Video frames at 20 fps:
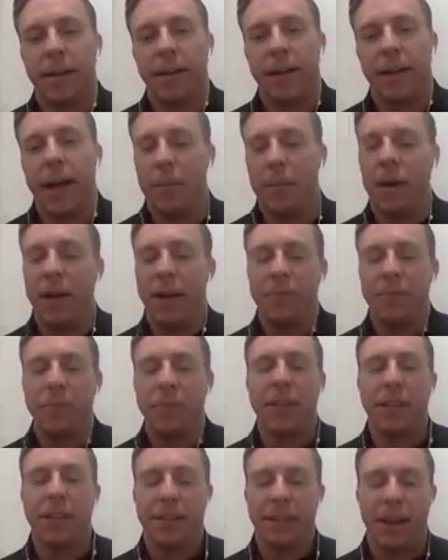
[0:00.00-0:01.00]
I'm
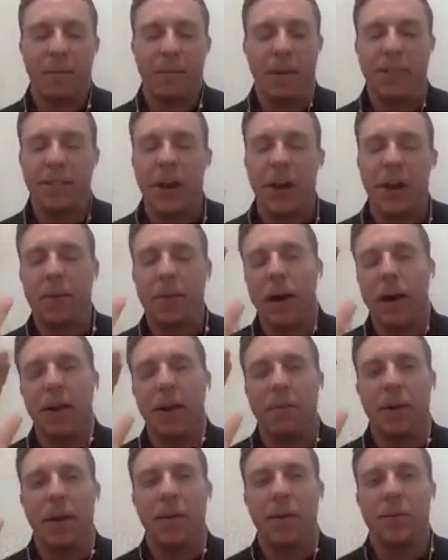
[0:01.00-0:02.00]
gonna talk about
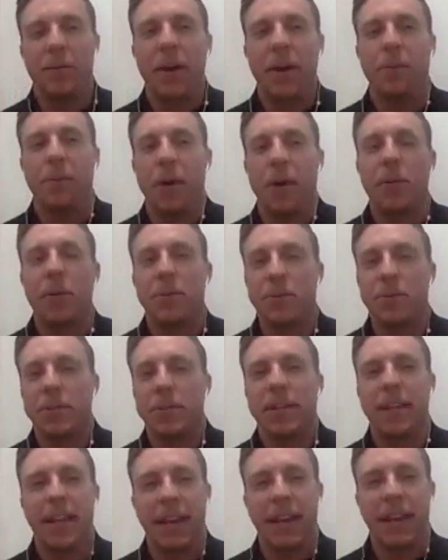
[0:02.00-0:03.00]
them. I'm talk about which ones I
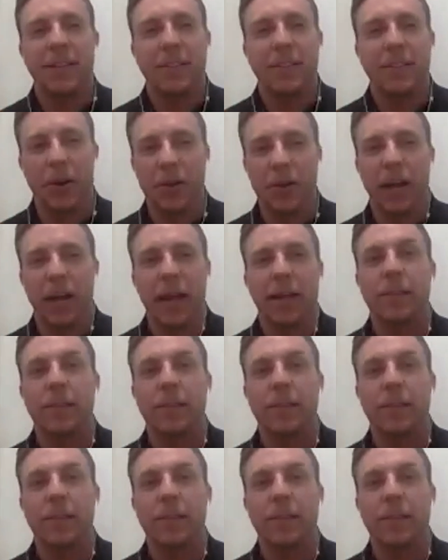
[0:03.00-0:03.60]
like and don't like.